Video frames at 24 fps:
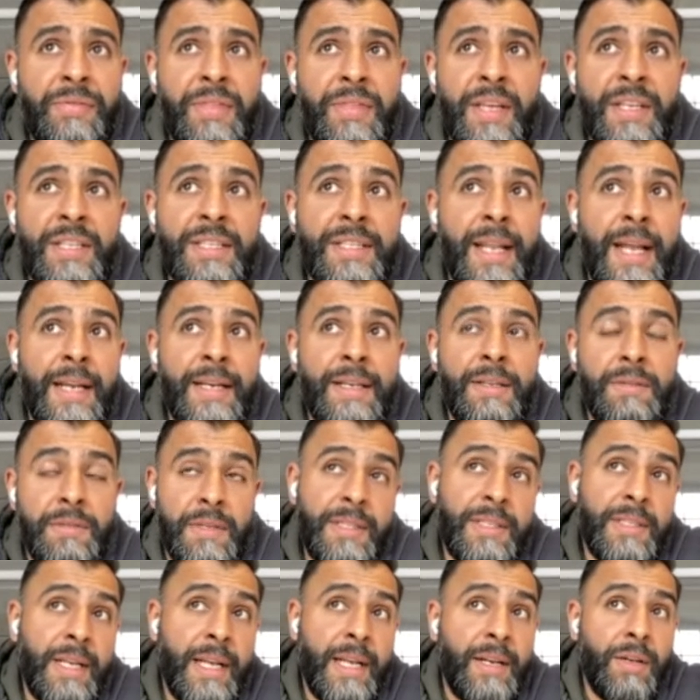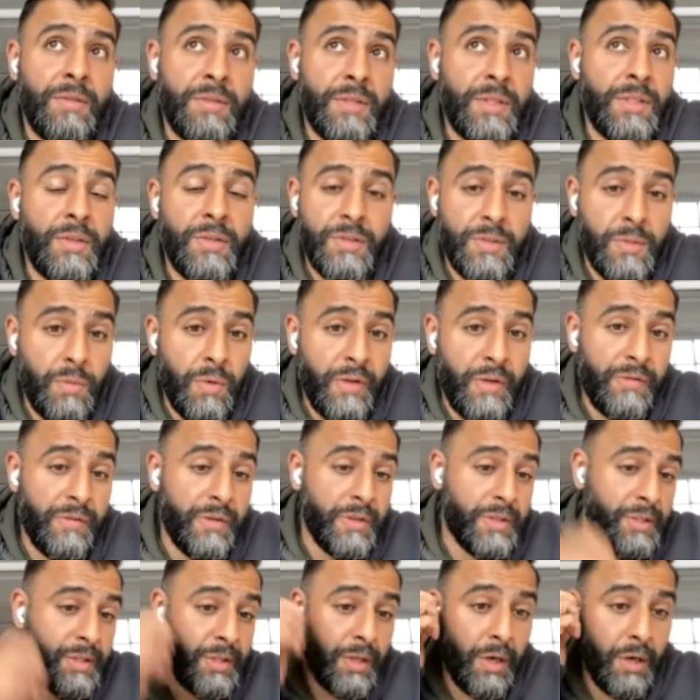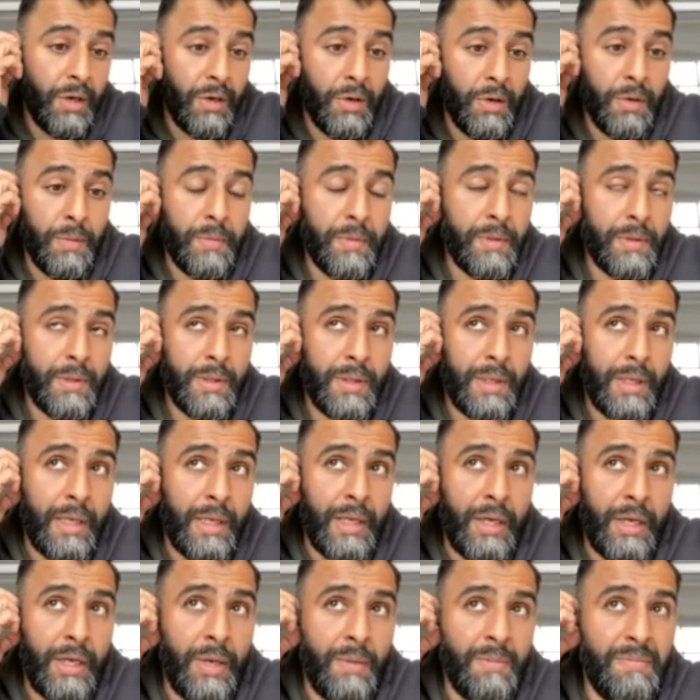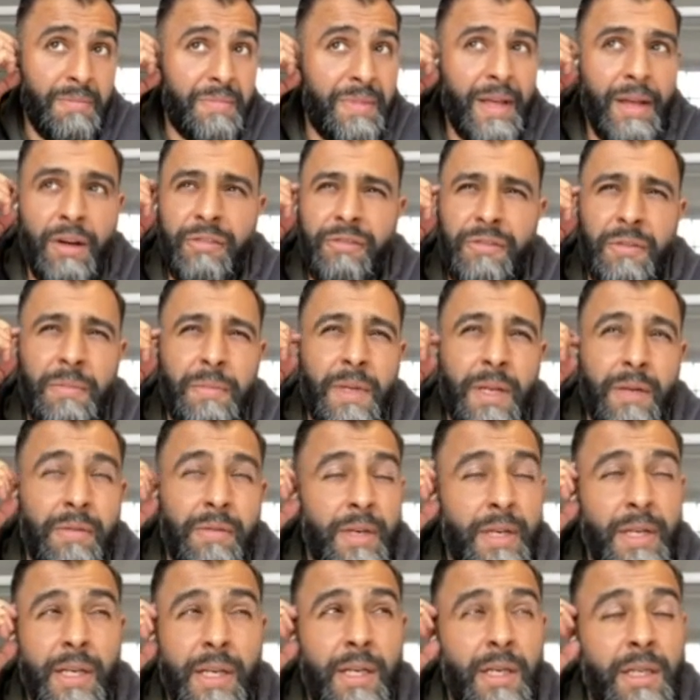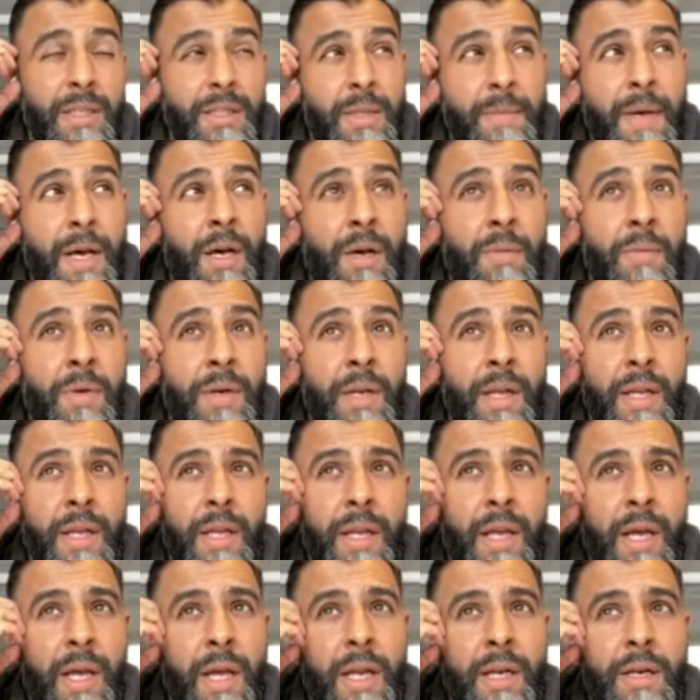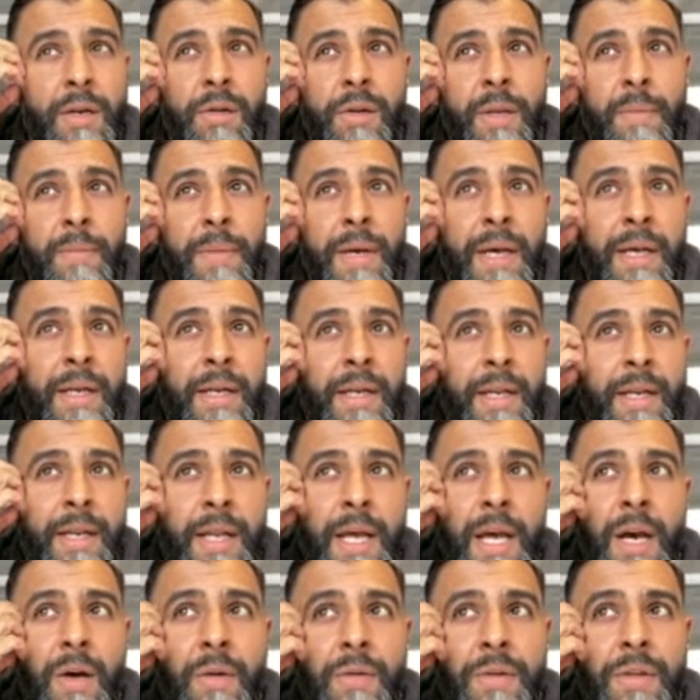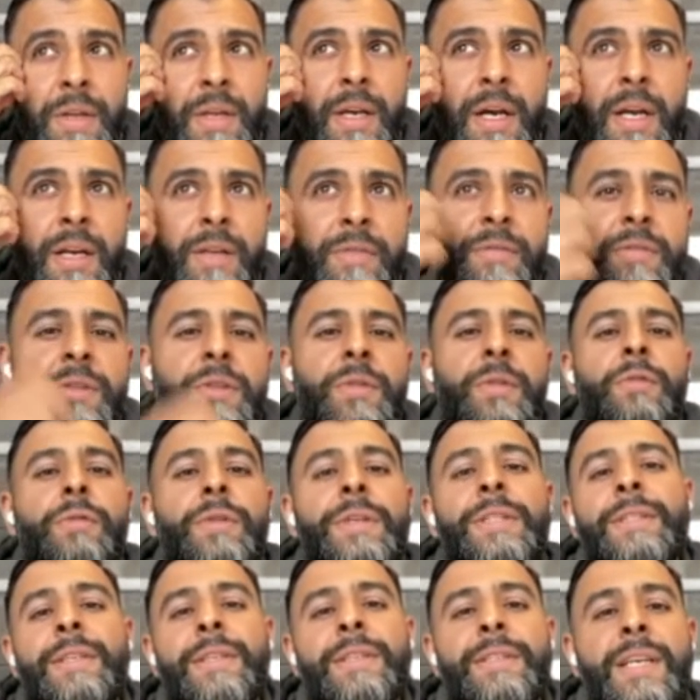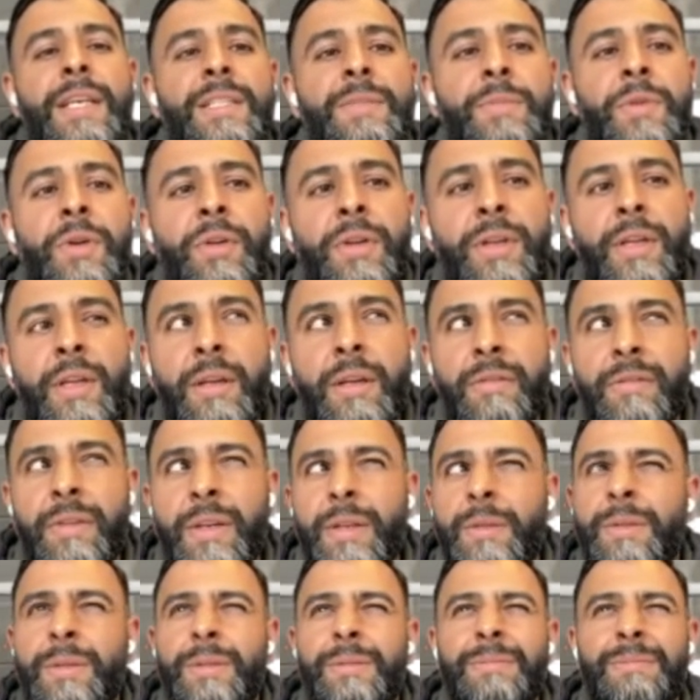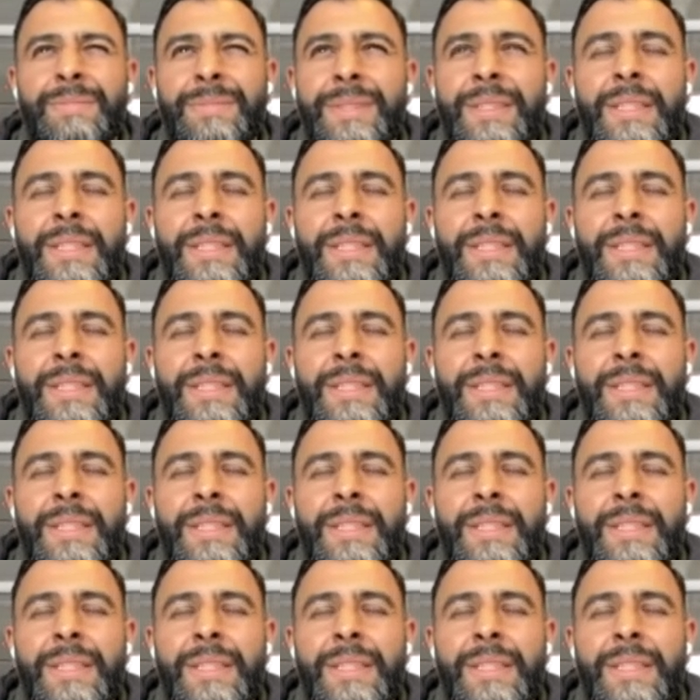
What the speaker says: This led on to do some work for a startup. They offered me a ridiculous amount of money, and looking back at it now, you kind of do a risk assessment on it. You think, well,